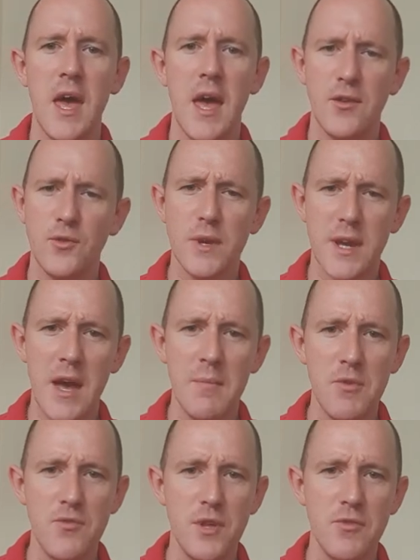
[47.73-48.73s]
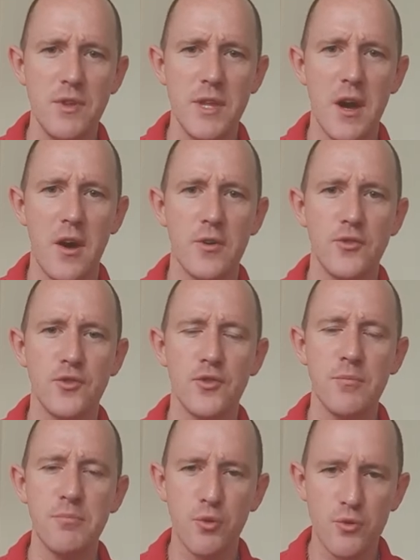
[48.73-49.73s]
So it can be really, really hard. So
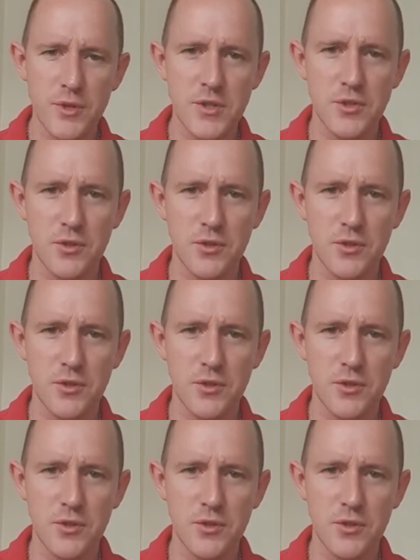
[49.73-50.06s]
it's important